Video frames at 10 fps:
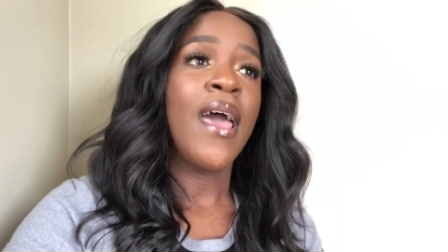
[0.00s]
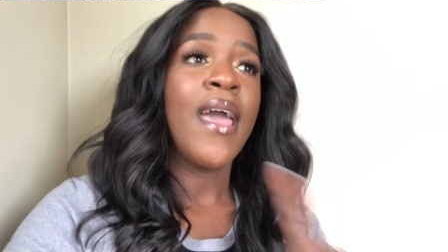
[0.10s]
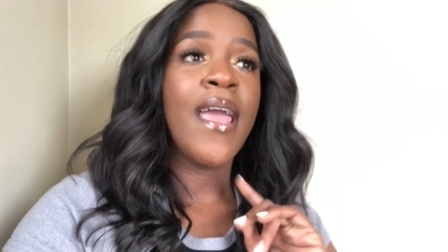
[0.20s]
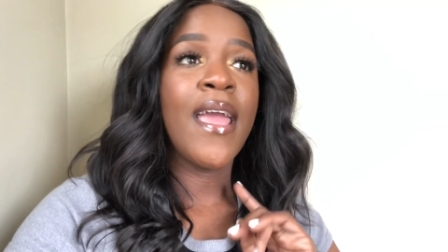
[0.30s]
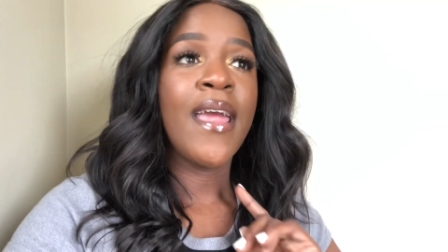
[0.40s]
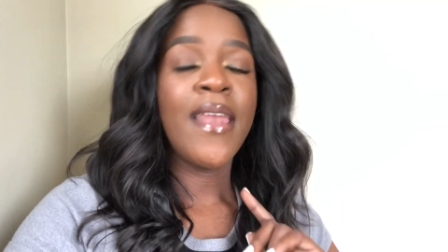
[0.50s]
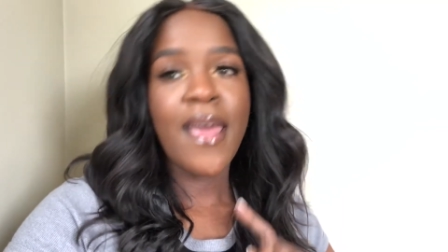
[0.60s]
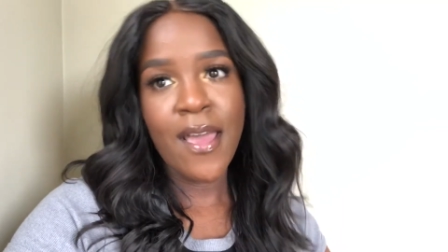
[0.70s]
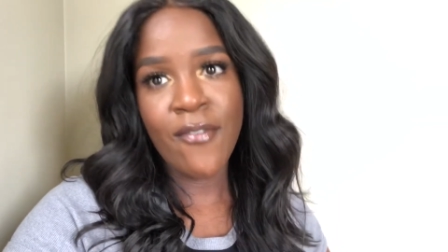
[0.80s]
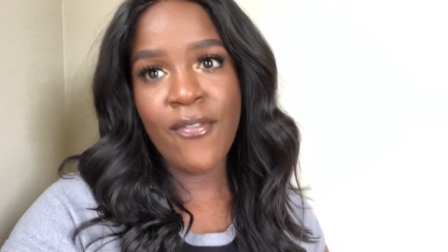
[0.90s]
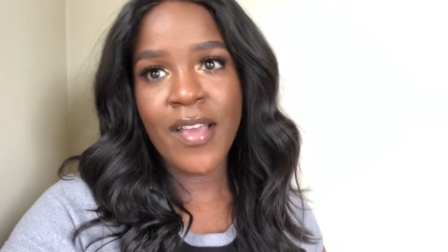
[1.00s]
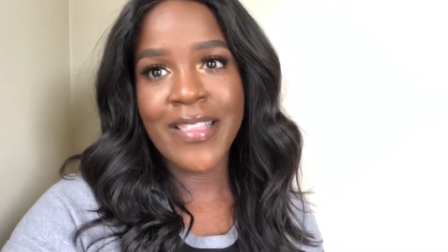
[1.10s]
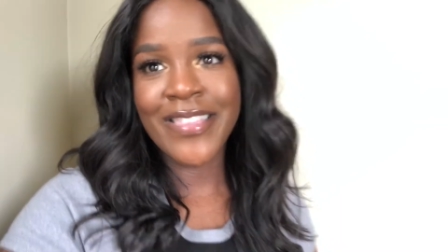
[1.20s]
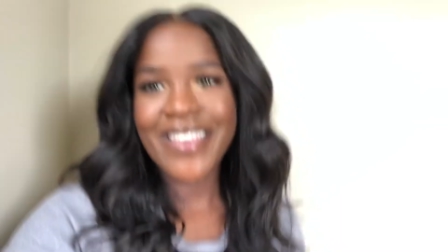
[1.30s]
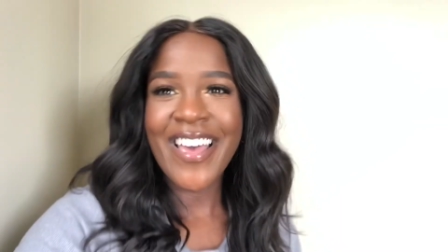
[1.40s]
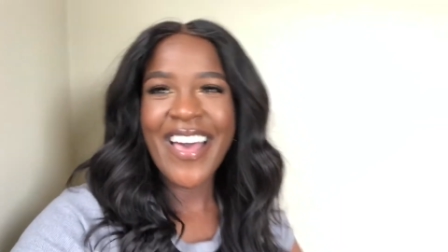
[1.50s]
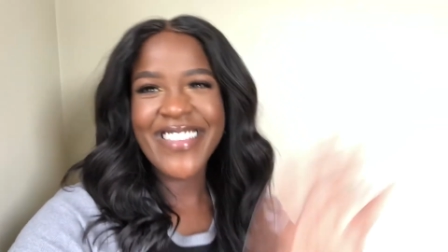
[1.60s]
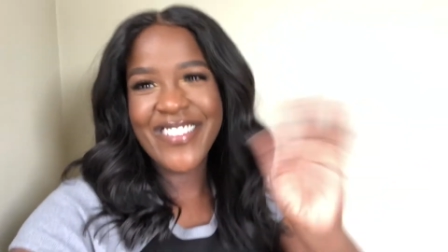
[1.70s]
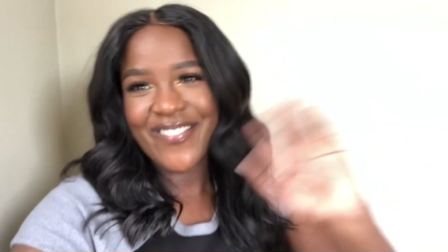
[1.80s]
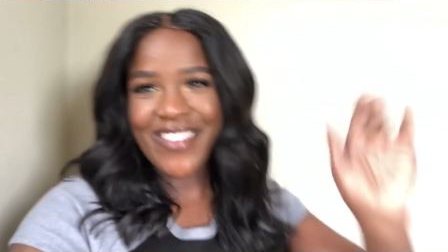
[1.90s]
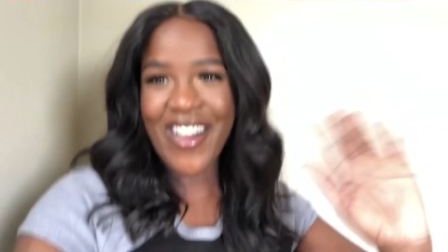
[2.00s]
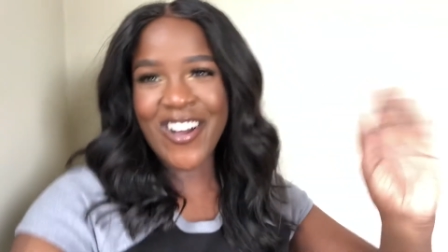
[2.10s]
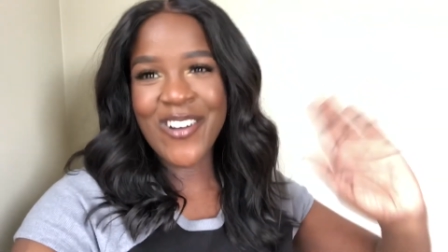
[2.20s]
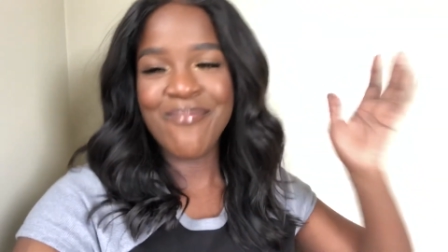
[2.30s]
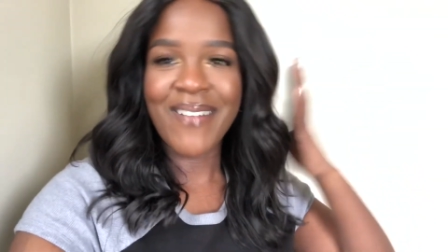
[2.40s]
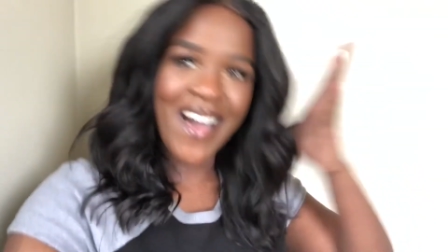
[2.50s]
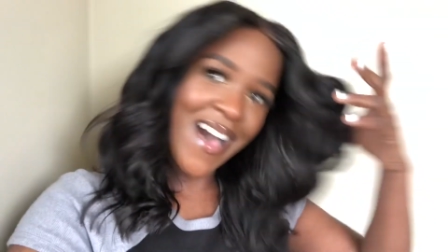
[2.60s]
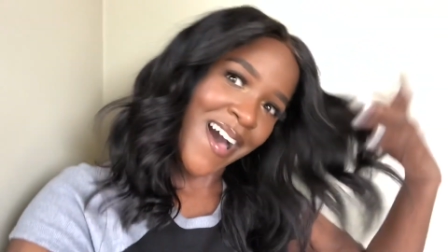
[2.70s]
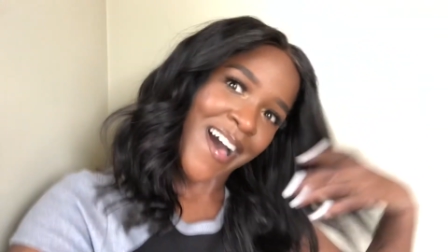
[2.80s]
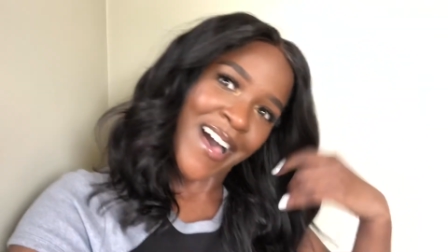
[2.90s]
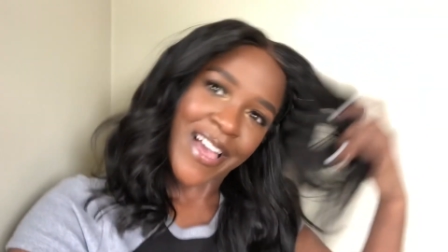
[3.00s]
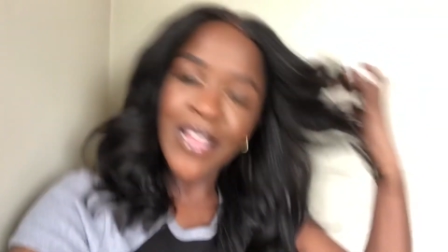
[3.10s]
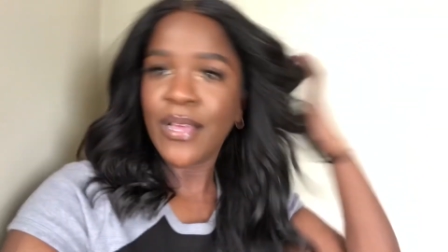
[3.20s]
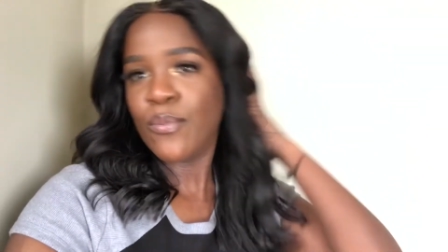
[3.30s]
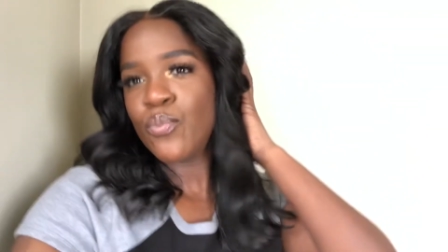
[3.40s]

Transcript: and have faith. I love y'all. Bye.